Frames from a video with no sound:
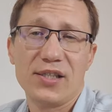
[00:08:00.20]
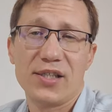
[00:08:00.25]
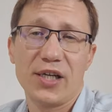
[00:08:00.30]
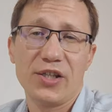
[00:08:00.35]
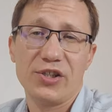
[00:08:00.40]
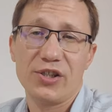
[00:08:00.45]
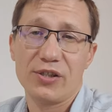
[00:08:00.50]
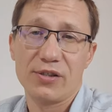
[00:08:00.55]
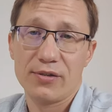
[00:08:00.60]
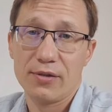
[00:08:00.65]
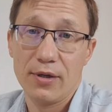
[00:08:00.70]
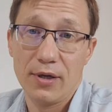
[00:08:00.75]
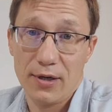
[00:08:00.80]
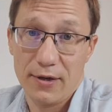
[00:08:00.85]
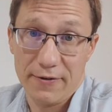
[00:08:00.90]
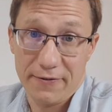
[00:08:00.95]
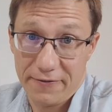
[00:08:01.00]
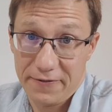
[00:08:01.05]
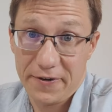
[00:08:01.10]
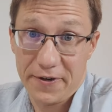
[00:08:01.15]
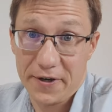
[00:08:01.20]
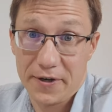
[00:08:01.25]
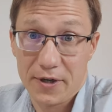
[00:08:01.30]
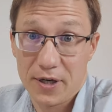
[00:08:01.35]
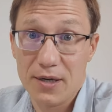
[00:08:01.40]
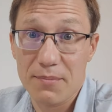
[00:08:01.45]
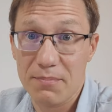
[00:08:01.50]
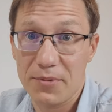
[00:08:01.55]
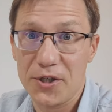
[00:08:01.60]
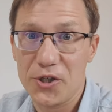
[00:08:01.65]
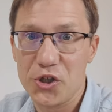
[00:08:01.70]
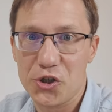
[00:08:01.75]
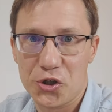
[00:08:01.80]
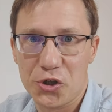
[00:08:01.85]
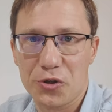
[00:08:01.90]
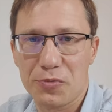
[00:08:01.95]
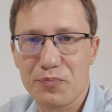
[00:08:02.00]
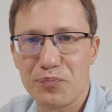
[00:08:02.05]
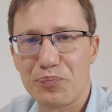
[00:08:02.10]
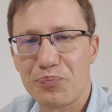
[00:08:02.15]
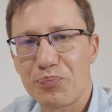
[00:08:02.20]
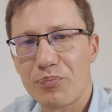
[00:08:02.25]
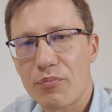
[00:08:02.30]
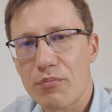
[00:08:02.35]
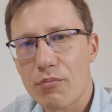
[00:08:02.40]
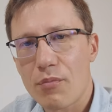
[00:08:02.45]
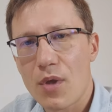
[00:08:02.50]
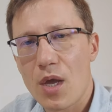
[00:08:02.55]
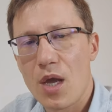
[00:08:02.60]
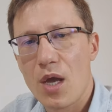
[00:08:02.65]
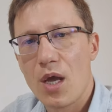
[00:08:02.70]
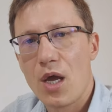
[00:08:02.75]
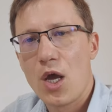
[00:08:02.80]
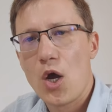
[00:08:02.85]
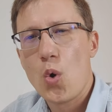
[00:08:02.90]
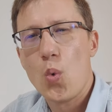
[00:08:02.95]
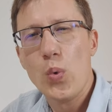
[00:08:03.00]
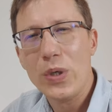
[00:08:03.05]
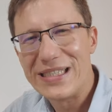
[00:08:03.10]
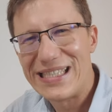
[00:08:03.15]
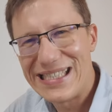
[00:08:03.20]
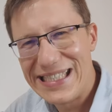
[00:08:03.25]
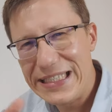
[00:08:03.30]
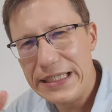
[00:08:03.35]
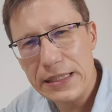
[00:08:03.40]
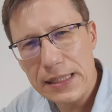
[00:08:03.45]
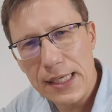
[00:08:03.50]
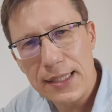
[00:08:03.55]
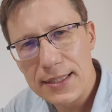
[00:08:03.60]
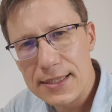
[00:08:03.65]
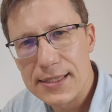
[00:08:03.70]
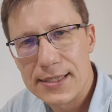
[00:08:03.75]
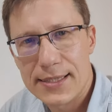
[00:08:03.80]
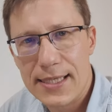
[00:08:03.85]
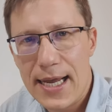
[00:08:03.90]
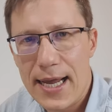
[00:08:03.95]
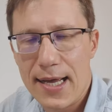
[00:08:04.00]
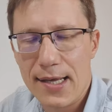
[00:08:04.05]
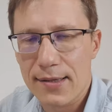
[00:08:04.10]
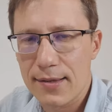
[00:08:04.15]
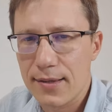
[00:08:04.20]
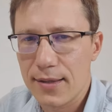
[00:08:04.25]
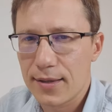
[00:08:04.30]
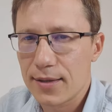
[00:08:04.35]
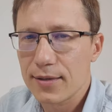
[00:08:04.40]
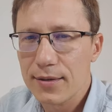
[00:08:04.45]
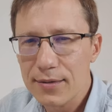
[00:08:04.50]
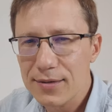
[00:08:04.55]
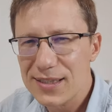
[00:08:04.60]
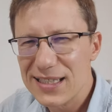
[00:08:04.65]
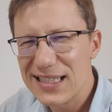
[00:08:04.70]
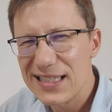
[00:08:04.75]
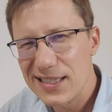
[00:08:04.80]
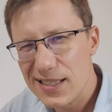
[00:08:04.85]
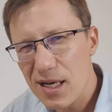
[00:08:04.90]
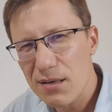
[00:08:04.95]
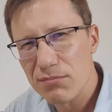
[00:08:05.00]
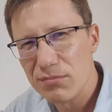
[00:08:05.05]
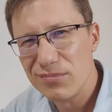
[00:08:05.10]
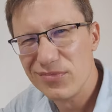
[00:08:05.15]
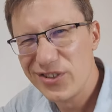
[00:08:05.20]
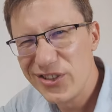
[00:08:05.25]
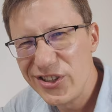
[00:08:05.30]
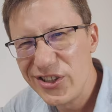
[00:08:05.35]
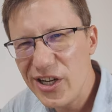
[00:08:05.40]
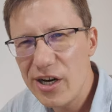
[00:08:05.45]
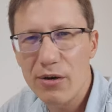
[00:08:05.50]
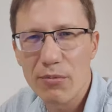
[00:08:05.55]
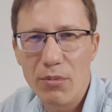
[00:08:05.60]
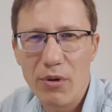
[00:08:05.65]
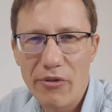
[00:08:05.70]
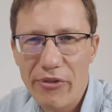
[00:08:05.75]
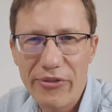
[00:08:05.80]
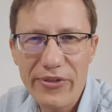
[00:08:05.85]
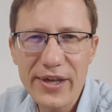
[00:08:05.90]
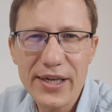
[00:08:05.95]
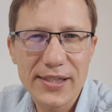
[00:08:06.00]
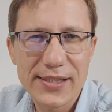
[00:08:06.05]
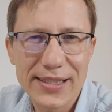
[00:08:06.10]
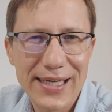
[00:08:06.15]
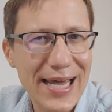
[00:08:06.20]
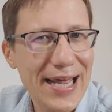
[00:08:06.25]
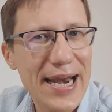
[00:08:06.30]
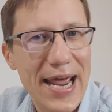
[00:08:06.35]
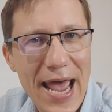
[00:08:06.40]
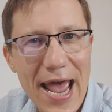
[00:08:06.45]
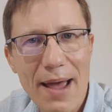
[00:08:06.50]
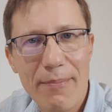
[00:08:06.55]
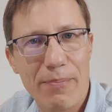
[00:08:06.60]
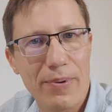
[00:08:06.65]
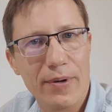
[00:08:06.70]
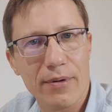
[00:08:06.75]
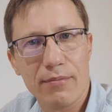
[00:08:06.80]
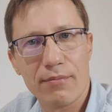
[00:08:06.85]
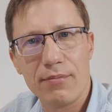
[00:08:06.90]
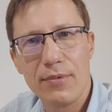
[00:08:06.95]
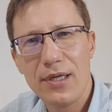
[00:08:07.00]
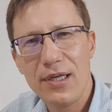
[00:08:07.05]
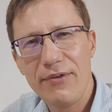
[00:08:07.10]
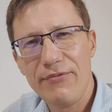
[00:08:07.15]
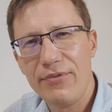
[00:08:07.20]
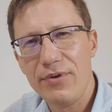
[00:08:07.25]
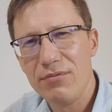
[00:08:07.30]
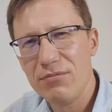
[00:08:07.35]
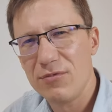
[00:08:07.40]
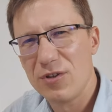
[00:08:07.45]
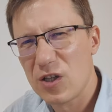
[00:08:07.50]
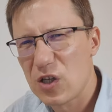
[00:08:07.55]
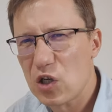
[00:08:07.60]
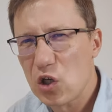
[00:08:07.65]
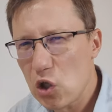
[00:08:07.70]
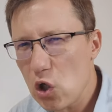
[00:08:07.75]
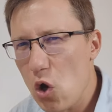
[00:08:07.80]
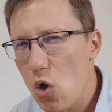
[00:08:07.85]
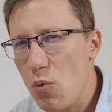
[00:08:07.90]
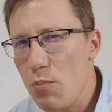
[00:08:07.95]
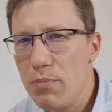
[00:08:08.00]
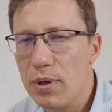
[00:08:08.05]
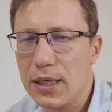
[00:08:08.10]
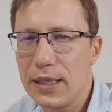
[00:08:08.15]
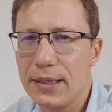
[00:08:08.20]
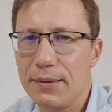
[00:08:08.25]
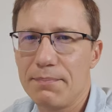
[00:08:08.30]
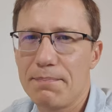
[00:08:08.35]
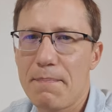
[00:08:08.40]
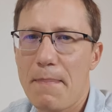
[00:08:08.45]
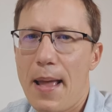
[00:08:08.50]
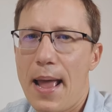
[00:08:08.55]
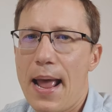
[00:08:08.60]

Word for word: such as fair competition. We still understand that some terrible things can happen, even globally.